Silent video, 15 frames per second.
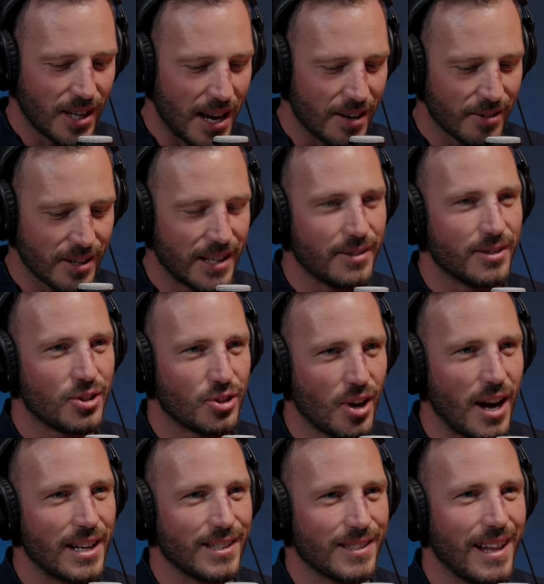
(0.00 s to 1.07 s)
hungry and he was
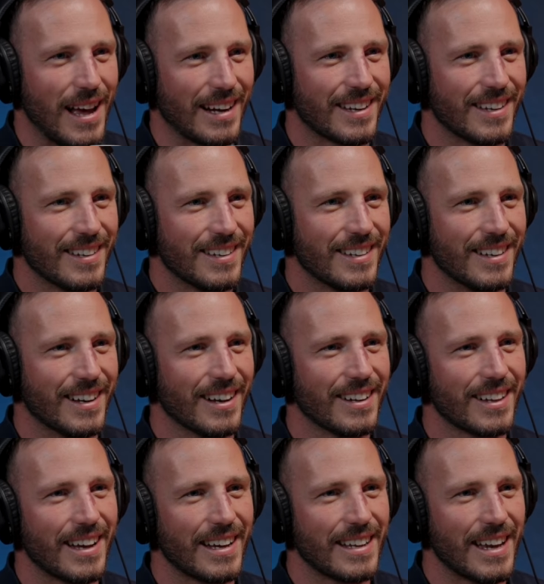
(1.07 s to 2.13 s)
trying his luck, yeah. you know,
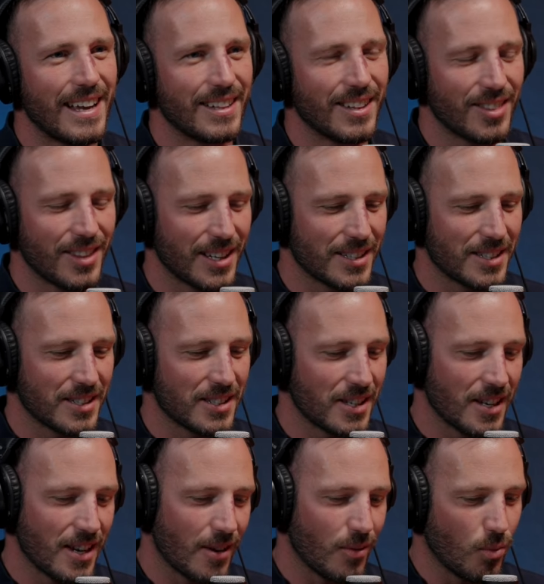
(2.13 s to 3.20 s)
like, and the thing is, is,
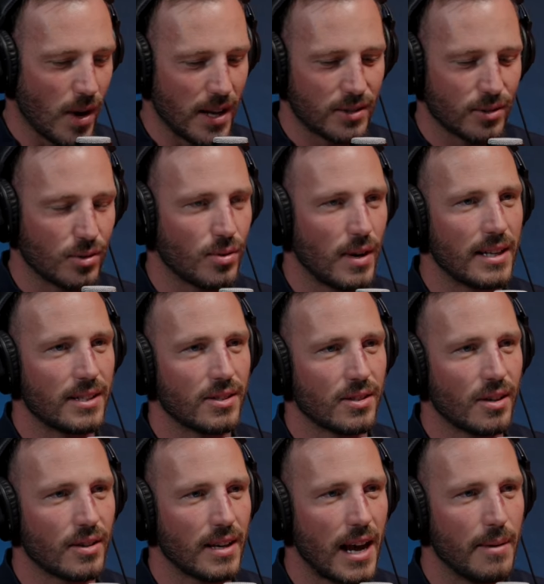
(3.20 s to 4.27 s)
you know, once or twice it's
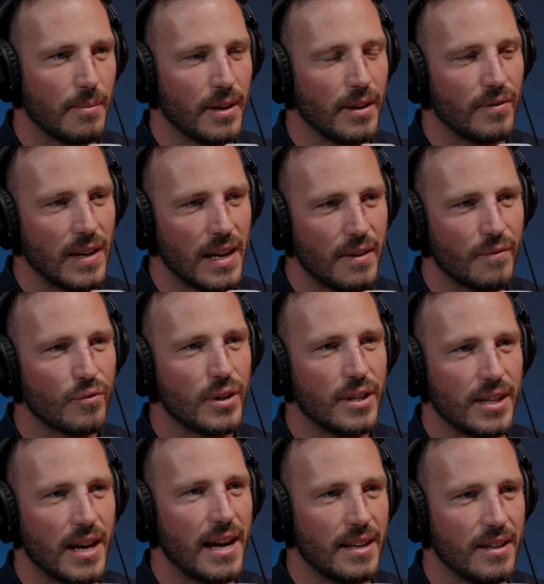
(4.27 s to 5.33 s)
okay. But if every
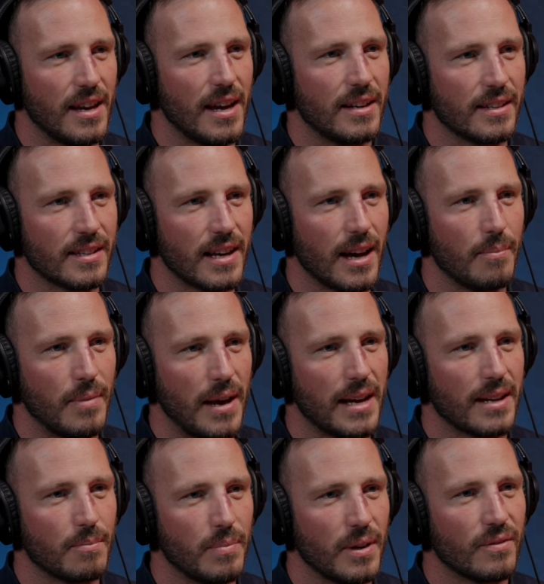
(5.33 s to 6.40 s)
day you had to come
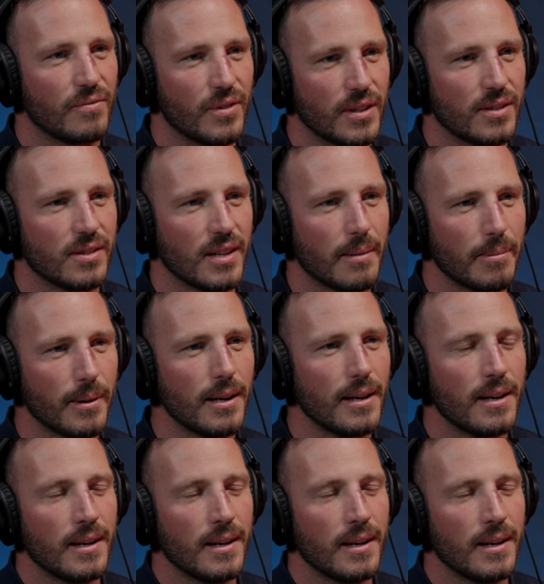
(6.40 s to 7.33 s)
back and beg for your supper,